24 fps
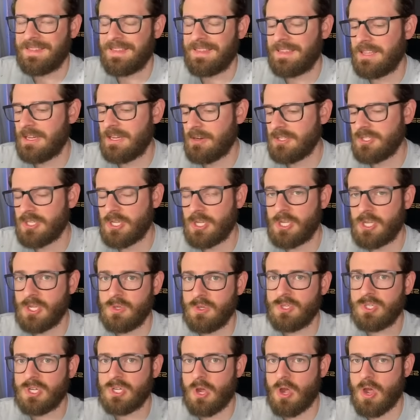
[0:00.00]
there is a
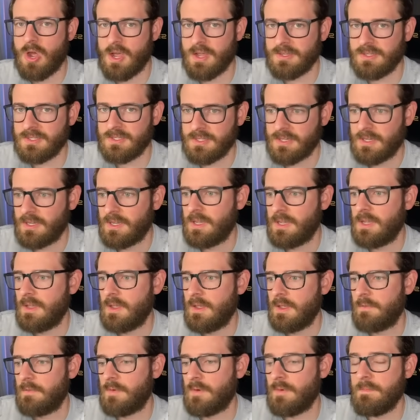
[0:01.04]
huge cost
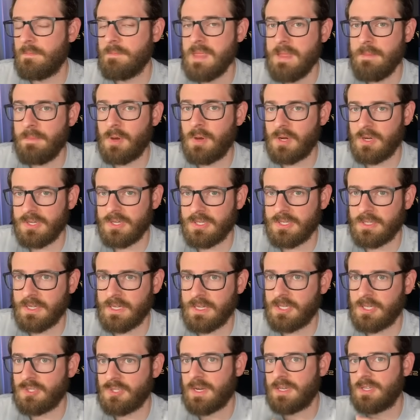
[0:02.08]
for me
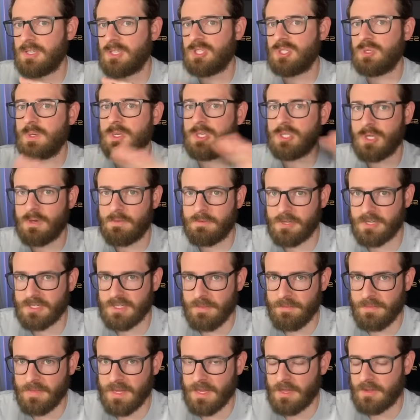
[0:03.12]
personally trying to switch over to
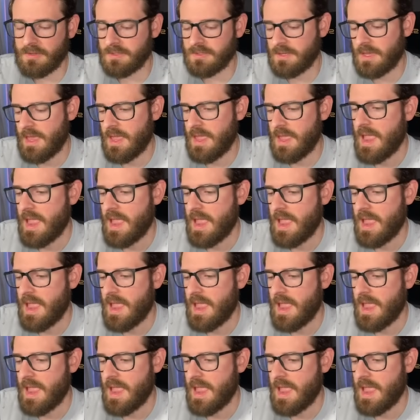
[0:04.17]
something else.